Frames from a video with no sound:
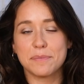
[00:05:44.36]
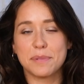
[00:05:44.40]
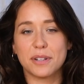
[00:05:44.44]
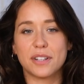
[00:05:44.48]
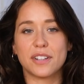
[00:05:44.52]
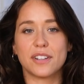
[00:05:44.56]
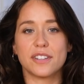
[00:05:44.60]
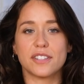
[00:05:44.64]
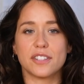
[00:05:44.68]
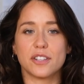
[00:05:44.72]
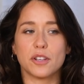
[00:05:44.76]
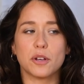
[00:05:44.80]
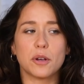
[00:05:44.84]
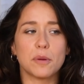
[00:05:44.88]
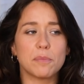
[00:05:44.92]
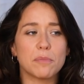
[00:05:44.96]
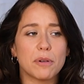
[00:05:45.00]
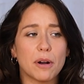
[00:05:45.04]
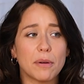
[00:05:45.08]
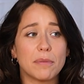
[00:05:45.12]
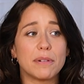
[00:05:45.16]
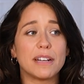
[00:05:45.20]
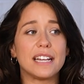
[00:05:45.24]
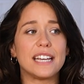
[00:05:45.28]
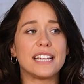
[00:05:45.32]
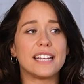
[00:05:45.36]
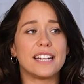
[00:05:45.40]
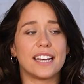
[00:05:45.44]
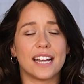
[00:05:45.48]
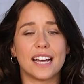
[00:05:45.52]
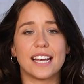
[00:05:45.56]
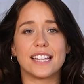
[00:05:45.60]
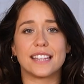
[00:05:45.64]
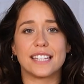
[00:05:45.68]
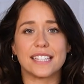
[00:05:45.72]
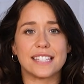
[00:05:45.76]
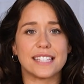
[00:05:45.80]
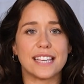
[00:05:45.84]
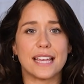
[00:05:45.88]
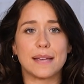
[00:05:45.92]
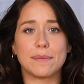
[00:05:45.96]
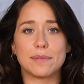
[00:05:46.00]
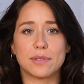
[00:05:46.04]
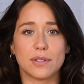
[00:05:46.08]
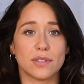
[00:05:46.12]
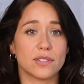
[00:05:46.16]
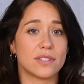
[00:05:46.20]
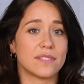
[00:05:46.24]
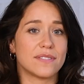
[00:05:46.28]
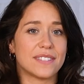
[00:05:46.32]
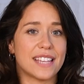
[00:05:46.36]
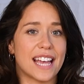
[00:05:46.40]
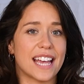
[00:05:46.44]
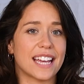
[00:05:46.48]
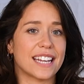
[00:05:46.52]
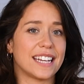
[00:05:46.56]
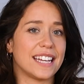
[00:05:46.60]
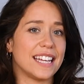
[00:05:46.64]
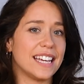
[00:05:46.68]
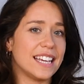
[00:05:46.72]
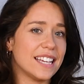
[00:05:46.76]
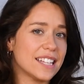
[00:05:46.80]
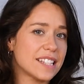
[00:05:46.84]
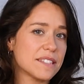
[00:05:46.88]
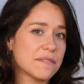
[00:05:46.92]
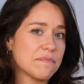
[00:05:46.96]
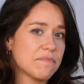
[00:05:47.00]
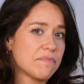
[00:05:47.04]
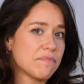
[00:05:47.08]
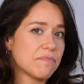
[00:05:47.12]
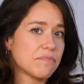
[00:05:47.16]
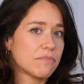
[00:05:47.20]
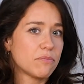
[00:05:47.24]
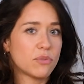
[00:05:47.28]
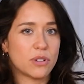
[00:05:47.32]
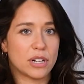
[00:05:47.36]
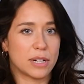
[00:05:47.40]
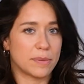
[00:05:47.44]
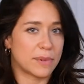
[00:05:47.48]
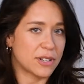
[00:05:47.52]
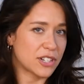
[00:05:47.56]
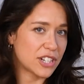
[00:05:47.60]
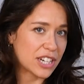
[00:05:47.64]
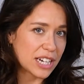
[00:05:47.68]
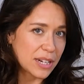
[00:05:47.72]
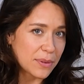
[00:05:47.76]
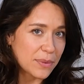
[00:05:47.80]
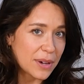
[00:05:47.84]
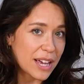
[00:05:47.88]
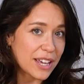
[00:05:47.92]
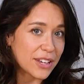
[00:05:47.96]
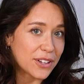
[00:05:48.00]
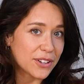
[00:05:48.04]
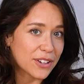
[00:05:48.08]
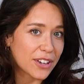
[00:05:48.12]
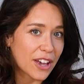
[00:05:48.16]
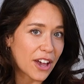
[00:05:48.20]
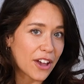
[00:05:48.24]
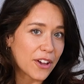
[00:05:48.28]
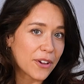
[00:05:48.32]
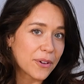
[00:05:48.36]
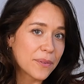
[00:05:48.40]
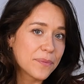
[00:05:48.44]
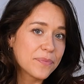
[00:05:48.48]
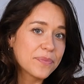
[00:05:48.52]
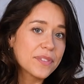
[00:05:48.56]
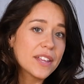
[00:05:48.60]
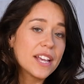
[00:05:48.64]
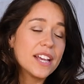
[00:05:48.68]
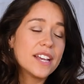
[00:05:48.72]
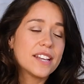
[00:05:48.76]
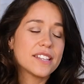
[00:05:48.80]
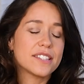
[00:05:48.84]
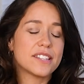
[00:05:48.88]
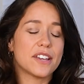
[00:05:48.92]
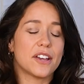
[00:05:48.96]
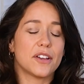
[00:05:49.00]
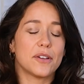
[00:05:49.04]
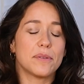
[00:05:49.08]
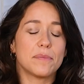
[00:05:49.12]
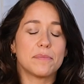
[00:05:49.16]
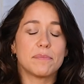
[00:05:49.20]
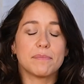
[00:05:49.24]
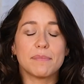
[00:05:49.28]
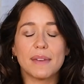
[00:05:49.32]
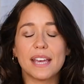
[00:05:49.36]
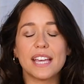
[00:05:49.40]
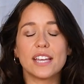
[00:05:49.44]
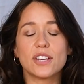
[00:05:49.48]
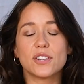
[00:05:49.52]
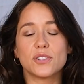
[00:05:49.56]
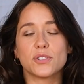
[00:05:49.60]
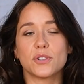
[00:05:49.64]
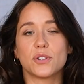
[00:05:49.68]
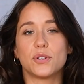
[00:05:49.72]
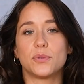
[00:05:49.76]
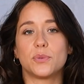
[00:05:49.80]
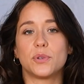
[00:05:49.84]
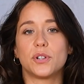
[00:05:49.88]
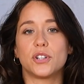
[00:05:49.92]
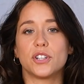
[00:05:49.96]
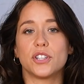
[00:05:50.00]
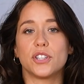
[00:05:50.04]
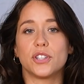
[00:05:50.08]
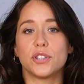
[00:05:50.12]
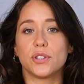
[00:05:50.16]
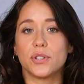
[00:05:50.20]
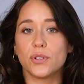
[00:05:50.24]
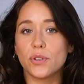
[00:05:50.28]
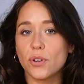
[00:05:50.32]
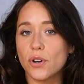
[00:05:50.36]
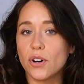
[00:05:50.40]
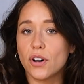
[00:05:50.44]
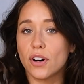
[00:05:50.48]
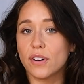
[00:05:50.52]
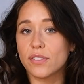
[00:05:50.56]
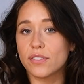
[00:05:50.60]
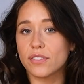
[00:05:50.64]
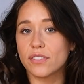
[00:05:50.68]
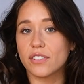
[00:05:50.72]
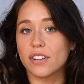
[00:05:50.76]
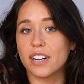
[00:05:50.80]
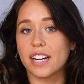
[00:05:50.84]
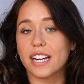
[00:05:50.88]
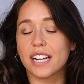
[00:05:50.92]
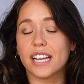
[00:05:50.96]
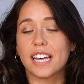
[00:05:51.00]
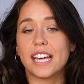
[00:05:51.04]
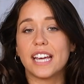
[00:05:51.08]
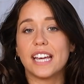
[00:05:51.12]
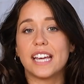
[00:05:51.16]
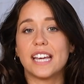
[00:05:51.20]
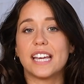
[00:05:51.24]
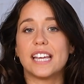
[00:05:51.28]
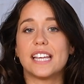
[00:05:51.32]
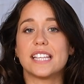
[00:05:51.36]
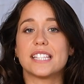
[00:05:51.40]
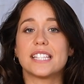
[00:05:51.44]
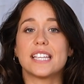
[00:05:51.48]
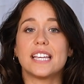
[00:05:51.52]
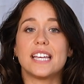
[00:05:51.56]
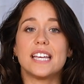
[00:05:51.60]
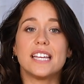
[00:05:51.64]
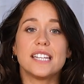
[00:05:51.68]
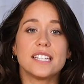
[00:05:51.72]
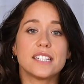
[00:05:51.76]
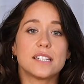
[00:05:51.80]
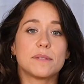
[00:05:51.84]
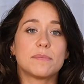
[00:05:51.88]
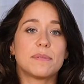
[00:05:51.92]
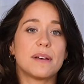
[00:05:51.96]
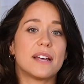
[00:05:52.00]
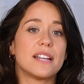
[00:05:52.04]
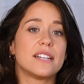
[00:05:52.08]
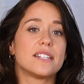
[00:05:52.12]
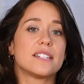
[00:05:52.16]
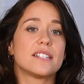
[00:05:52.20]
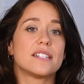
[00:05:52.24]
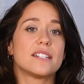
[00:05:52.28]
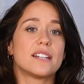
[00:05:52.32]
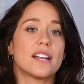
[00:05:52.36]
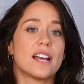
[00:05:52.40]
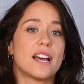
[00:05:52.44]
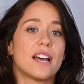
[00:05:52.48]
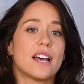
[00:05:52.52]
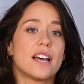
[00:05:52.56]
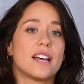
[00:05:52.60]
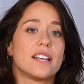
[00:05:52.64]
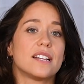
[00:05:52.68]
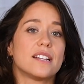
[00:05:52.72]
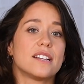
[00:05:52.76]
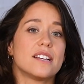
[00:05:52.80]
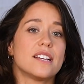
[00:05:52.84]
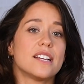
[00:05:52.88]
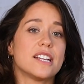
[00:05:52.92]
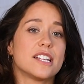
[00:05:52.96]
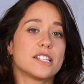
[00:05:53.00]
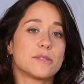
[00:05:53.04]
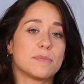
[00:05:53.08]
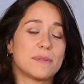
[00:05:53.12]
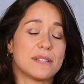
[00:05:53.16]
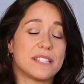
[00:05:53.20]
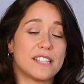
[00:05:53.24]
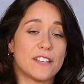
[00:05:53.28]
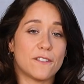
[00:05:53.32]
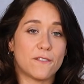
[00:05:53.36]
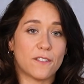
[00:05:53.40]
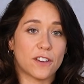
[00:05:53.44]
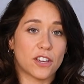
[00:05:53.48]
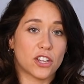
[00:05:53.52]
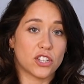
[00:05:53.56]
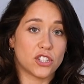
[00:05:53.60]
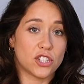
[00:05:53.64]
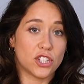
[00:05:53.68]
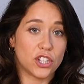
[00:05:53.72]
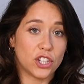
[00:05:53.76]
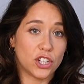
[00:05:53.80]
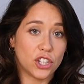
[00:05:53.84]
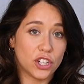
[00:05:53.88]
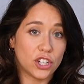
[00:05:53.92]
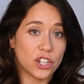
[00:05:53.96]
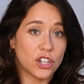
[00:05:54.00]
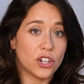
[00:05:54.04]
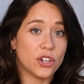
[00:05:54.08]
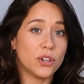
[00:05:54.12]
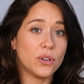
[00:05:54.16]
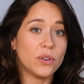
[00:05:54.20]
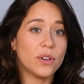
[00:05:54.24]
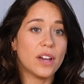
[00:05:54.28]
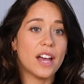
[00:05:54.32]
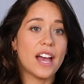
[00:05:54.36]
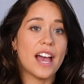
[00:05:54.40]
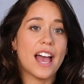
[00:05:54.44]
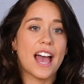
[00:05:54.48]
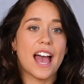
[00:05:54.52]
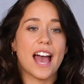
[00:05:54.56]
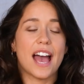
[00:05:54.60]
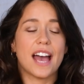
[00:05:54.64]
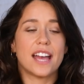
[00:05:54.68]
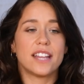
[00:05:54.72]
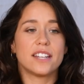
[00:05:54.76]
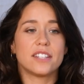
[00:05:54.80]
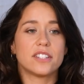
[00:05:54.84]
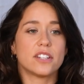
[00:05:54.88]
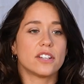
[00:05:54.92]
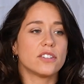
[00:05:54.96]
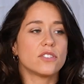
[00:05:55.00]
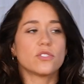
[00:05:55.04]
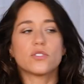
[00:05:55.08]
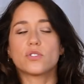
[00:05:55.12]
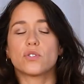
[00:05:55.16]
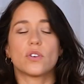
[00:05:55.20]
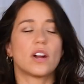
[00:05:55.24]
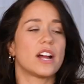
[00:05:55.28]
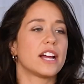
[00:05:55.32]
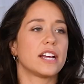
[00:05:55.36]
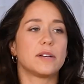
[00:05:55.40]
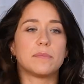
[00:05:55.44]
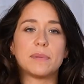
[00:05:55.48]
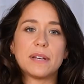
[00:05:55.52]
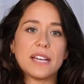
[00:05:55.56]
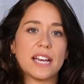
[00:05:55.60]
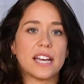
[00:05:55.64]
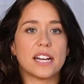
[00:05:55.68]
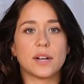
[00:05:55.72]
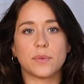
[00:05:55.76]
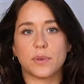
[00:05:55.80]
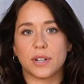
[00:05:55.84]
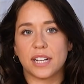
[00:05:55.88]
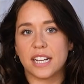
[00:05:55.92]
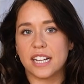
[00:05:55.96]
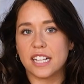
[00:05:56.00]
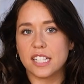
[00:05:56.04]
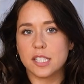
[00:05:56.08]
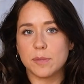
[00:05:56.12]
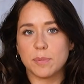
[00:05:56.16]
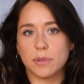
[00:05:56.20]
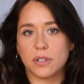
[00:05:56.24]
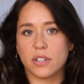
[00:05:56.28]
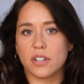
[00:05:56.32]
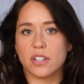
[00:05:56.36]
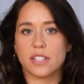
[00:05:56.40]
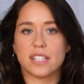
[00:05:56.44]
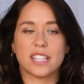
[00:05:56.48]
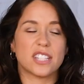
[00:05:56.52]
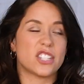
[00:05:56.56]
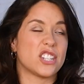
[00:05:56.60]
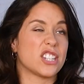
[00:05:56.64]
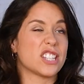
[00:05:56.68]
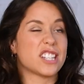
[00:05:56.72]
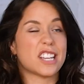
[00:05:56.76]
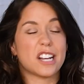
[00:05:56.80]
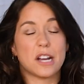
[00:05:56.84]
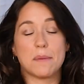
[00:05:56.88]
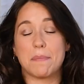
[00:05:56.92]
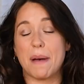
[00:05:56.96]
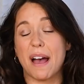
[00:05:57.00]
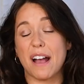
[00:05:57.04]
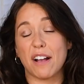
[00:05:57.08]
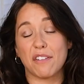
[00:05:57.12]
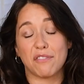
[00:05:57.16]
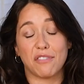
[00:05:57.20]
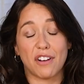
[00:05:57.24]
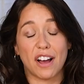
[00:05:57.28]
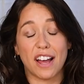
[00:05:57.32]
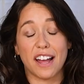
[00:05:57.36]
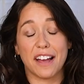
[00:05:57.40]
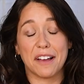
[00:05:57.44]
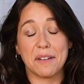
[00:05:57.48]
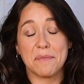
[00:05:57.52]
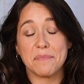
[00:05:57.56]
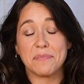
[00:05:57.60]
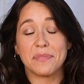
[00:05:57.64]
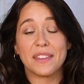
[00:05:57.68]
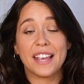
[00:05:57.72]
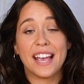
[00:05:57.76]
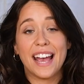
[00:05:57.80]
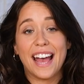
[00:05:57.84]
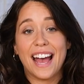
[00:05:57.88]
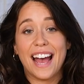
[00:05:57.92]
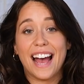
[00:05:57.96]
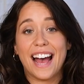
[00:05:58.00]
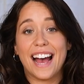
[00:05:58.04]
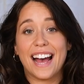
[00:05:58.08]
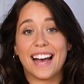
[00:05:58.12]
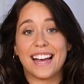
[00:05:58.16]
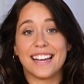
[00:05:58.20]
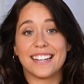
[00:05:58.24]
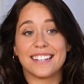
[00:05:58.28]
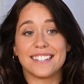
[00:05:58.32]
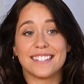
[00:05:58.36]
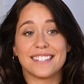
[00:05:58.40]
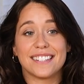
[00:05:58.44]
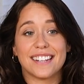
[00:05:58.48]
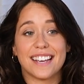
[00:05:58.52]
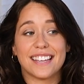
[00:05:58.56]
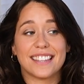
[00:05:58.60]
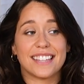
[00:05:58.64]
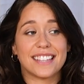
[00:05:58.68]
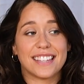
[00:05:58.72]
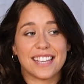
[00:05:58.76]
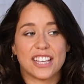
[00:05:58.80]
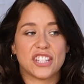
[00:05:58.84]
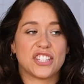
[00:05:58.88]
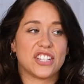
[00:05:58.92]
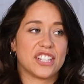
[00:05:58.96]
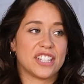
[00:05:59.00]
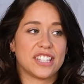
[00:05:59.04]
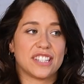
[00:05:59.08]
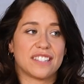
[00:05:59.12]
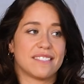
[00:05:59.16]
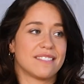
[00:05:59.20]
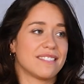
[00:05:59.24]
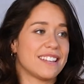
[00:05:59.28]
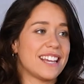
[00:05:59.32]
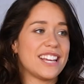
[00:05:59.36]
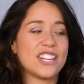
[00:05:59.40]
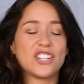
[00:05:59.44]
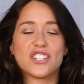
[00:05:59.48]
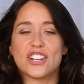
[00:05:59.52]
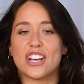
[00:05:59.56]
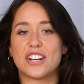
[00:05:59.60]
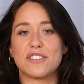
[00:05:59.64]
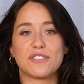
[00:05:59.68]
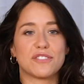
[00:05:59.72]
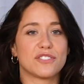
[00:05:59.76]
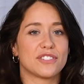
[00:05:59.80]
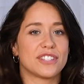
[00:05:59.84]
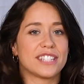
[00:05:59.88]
because you can probably learn the same sort of techniques pretty much anywhere you go. So make sure what you're offering is independent and specific to you, and don't try and be anyone else because it's just gonna backfire. And I think that's just, in general,